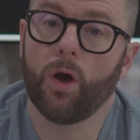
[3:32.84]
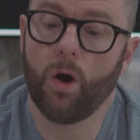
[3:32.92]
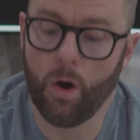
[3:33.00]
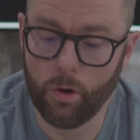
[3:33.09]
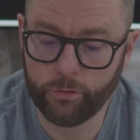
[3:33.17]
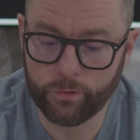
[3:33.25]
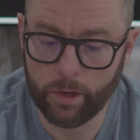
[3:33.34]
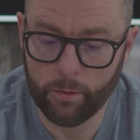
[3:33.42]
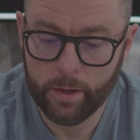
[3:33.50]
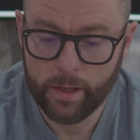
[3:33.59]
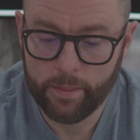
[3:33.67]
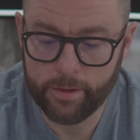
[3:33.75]
Also,
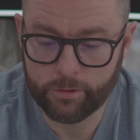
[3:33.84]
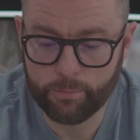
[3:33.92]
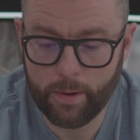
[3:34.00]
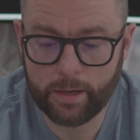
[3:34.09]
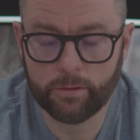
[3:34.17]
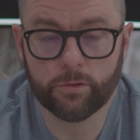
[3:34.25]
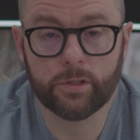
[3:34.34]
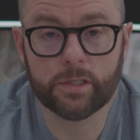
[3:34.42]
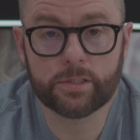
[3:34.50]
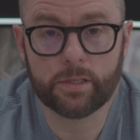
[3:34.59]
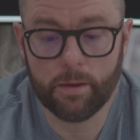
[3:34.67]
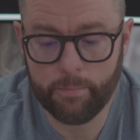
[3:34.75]
this monitor
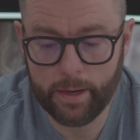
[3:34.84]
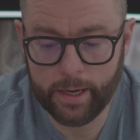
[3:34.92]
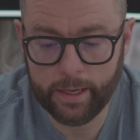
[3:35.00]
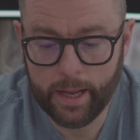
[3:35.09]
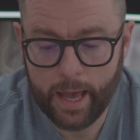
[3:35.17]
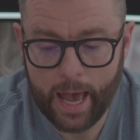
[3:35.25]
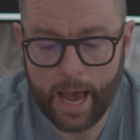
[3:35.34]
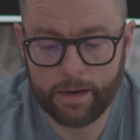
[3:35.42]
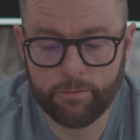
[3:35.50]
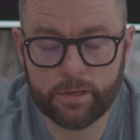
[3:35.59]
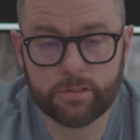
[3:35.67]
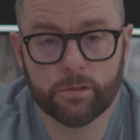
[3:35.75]
does come in at a
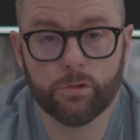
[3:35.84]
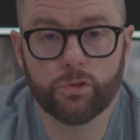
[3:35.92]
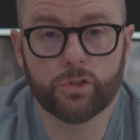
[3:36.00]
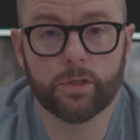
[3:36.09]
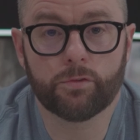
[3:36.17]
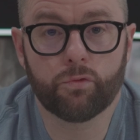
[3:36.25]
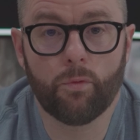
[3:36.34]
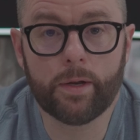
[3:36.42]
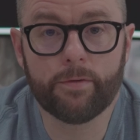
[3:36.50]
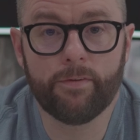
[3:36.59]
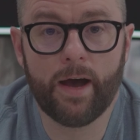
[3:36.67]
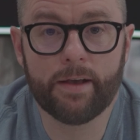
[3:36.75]
resolution of
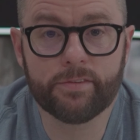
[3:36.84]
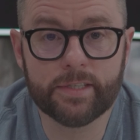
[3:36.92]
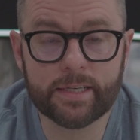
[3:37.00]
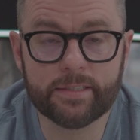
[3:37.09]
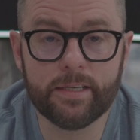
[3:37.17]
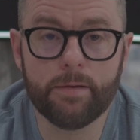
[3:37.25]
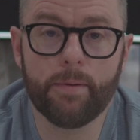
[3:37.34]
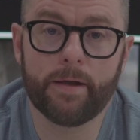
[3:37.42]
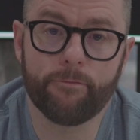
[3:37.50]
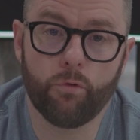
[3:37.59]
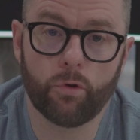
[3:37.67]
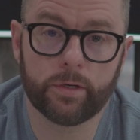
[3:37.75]
2560 by
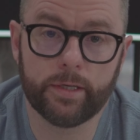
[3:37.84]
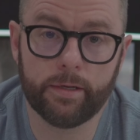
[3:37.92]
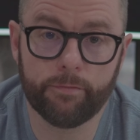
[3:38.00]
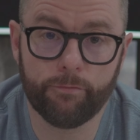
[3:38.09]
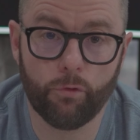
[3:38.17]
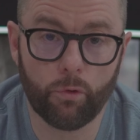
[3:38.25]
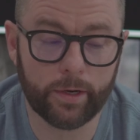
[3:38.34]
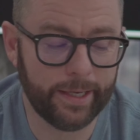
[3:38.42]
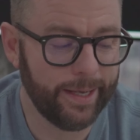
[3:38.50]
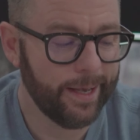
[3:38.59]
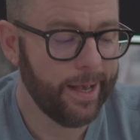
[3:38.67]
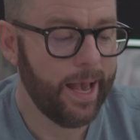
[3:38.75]

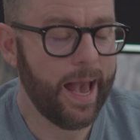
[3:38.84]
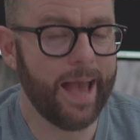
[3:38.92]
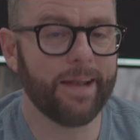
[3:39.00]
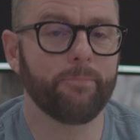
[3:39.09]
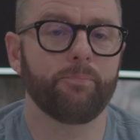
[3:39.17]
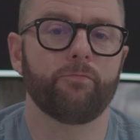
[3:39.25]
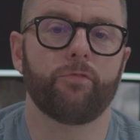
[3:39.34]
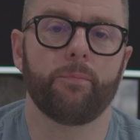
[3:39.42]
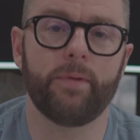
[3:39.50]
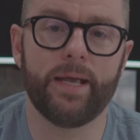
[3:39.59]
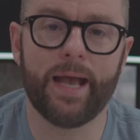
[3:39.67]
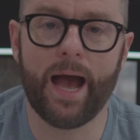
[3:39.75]
1440, and for
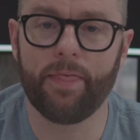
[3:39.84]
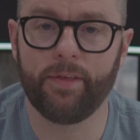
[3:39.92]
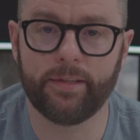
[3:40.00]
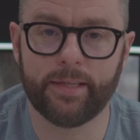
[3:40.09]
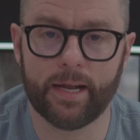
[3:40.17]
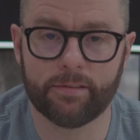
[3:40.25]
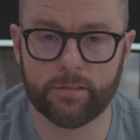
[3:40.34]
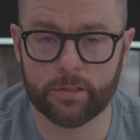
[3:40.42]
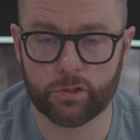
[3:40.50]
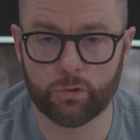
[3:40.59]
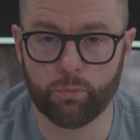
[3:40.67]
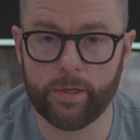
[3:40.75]
me, I think that's the
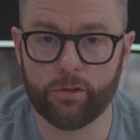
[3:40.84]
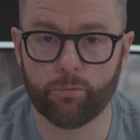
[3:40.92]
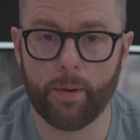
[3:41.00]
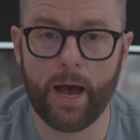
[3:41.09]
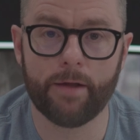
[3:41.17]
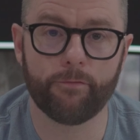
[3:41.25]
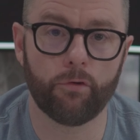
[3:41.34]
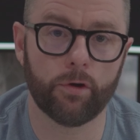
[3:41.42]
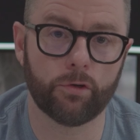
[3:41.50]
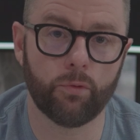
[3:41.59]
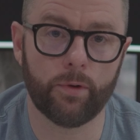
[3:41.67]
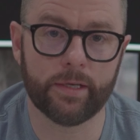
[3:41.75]
sweet spot for a
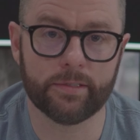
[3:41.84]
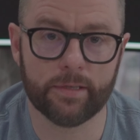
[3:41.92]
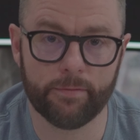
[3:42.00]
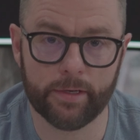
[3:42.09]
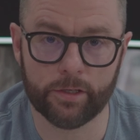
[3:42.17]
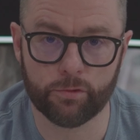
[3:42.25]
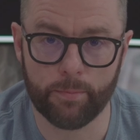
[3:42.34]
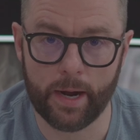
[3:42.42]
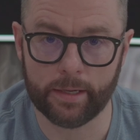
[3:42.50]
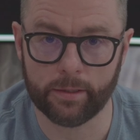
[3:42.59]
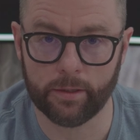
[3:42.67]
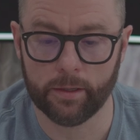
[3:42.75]
27-inch
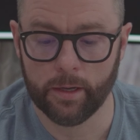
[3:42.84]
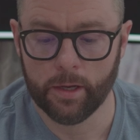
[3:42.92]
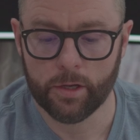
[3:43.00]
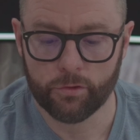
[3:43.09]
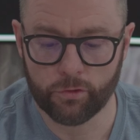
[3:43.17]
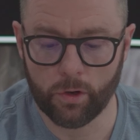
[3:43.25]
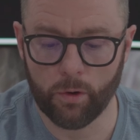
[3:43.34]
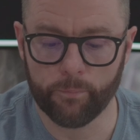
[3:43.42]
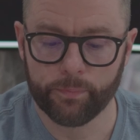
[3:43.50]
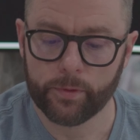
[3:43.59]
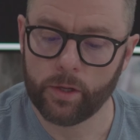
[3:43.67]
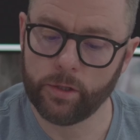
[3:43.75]
monitor. So,
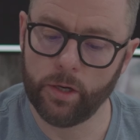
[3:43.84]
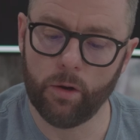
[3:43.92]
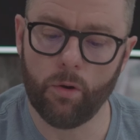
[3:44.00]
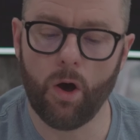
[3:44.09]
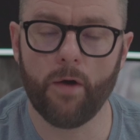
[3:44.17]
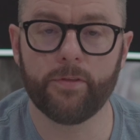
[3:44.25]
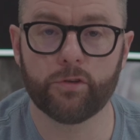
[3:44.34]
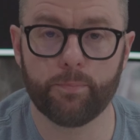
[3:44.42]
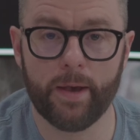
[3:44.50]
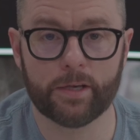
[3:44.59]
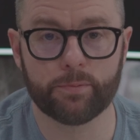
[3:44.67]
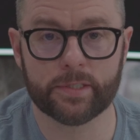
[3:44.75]
all the
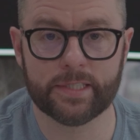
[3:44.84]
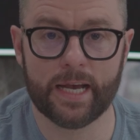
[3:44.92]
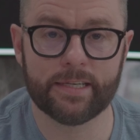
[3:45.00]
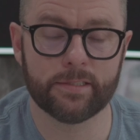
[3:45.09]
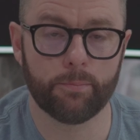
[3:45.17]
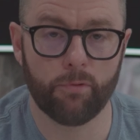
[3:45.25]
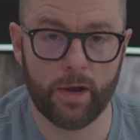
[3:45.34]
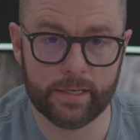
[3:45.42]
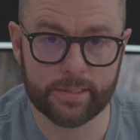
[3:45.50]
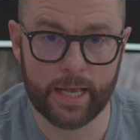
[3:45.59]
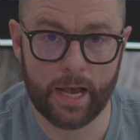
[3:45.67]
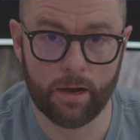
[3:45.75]
specs besides the
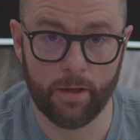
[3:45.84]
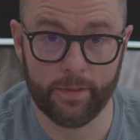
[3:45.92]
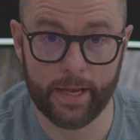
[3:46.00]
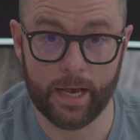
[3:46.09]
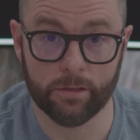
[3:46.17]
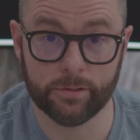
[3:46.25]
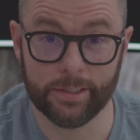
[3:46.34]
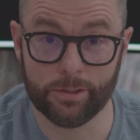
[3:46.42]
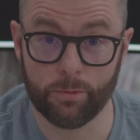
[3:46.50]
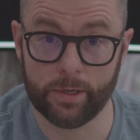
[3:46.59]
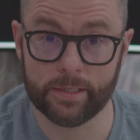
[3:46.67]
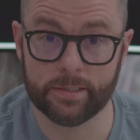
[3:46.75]
price tag on the LG
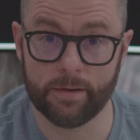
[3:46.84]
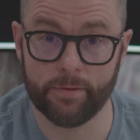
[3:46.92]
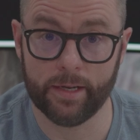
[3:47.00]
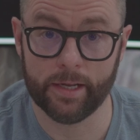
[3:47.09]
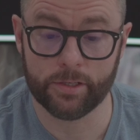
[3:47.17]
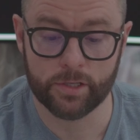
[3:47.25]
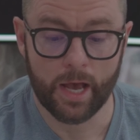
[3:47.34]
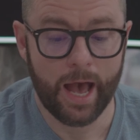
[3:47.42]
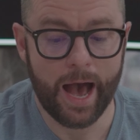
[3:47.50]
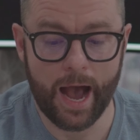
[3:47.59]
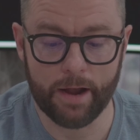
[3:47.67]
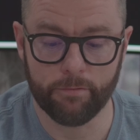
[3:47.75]
27-inch,
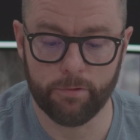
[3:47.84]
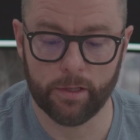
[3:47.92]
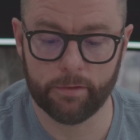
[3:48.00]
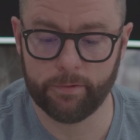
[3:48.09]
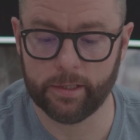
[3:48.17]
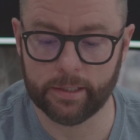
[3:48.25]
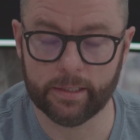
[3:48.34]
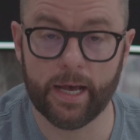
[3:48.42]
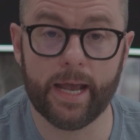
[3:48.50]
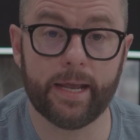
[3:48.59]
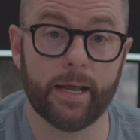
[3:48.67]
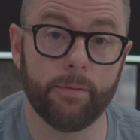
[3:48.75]
I really
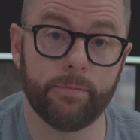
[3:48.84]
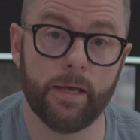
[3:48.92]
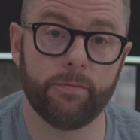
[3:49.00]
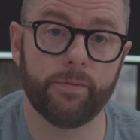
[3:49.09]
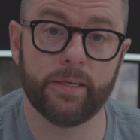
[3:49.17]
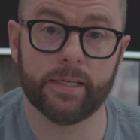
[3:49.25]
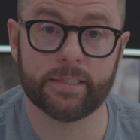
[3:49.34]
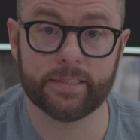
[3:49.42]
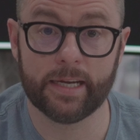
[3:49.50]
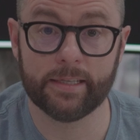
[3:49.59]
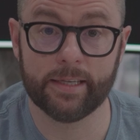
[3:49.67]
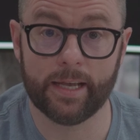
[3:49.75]
like, and I'm definitely
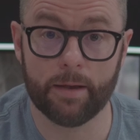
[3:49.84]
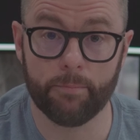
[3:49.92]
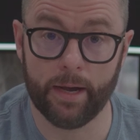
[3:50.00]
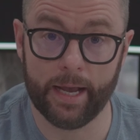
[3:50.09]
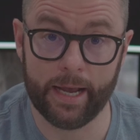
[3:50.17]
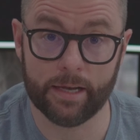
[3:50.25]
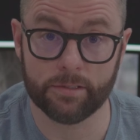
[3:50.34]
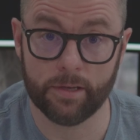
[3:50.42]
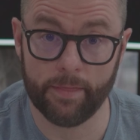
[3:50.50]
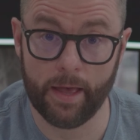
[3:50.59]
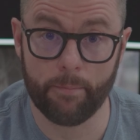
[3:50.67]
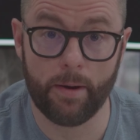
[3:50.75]
excited to get my hands
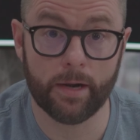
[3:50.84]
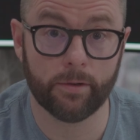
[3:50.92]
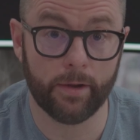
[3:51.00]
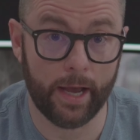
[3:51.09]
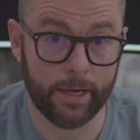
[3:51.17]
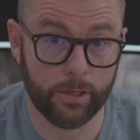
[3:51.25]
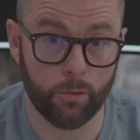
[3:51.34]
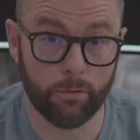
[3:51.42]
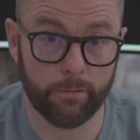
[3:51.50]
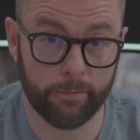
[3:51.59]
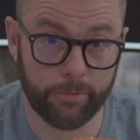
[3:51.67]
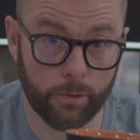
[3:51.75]
on that monitor and do a
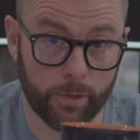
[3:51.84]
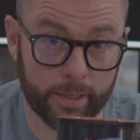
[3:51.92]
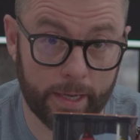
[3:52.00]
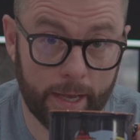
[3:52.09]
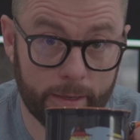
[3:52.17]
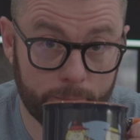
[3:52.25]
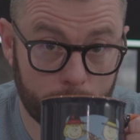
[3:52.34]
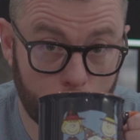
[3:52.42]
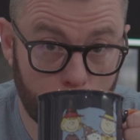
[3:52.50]
review on that.